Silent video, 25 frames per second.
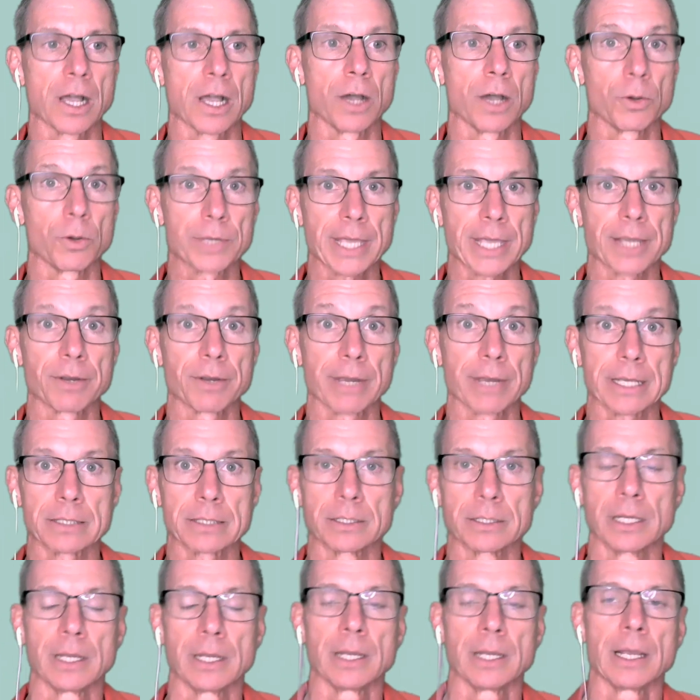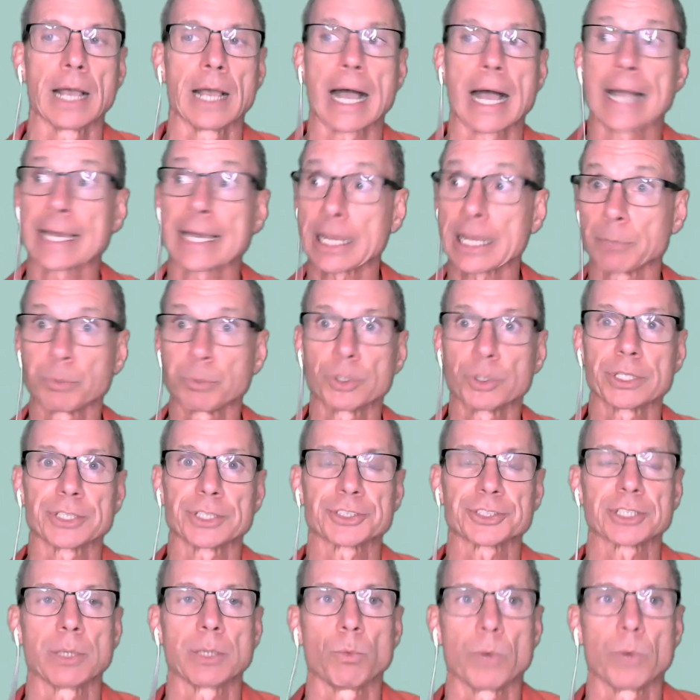Okay, great. I got to put it
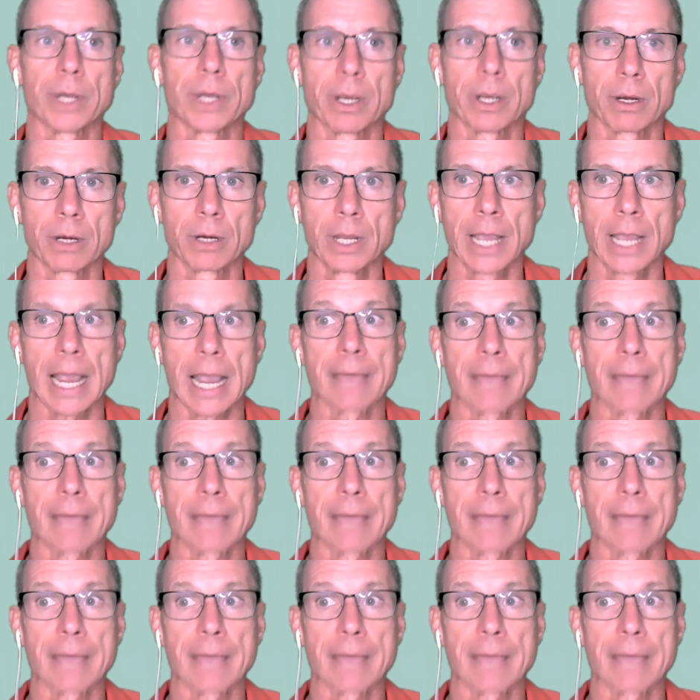somewhere.